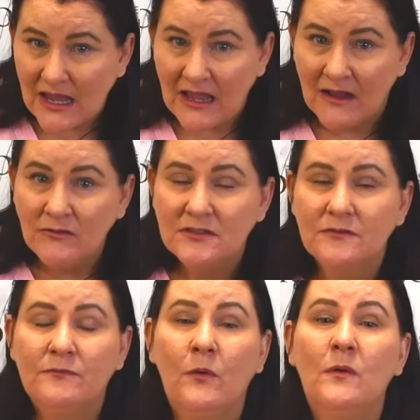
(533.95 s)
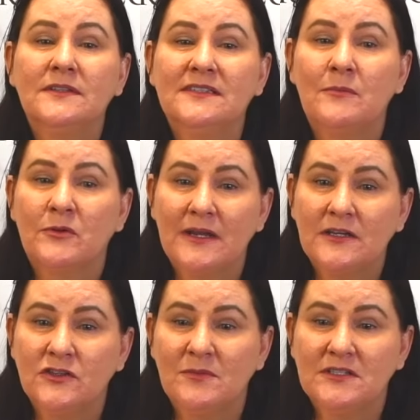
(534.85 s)
out for
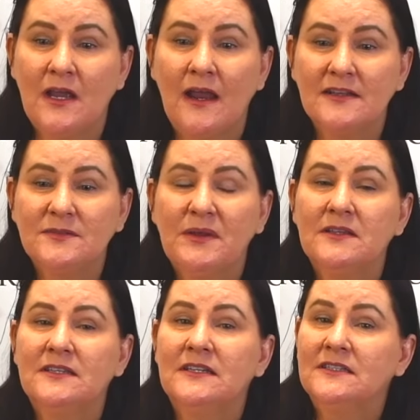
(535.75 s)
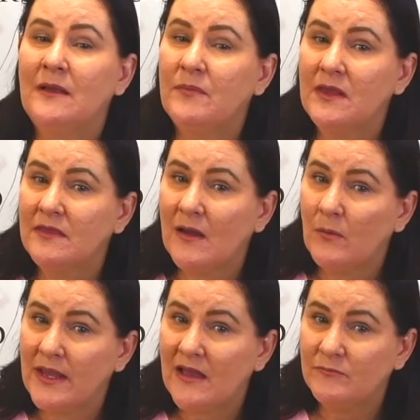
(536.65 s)
seborrheic dermatitis because it is something that
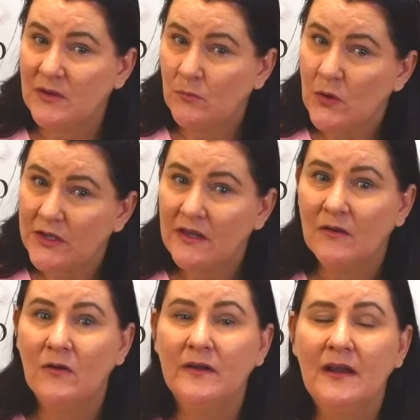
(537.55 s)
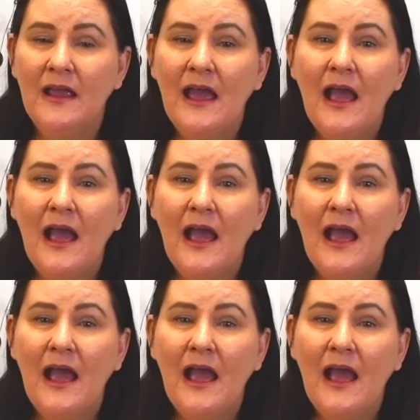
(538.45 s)
we have been working on.